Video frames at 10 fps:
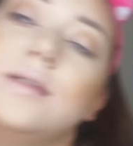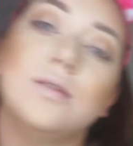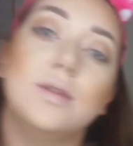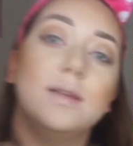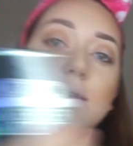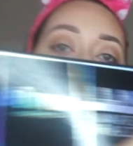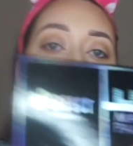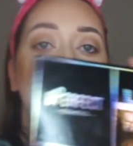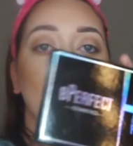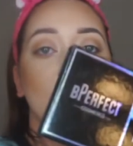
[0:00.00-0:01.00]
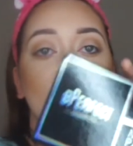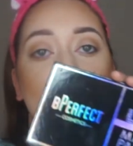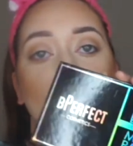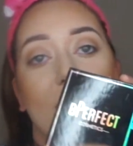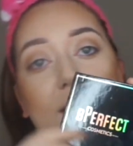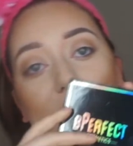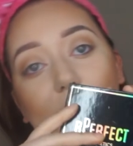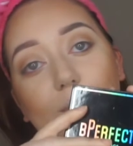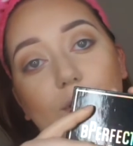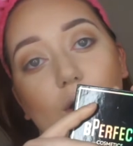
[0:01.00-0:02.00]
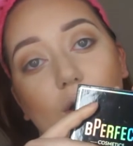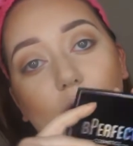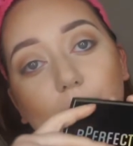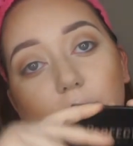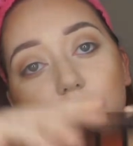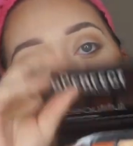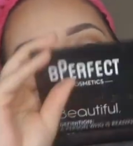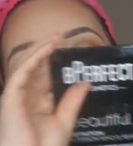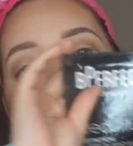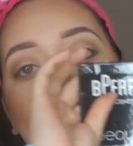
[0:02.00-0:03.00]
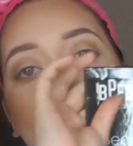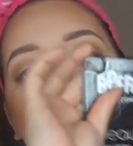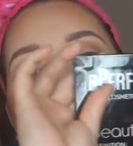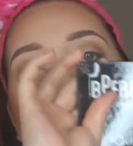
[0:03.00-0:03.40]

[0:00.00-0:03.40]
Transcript: So this is the LMD palette I was talking about, and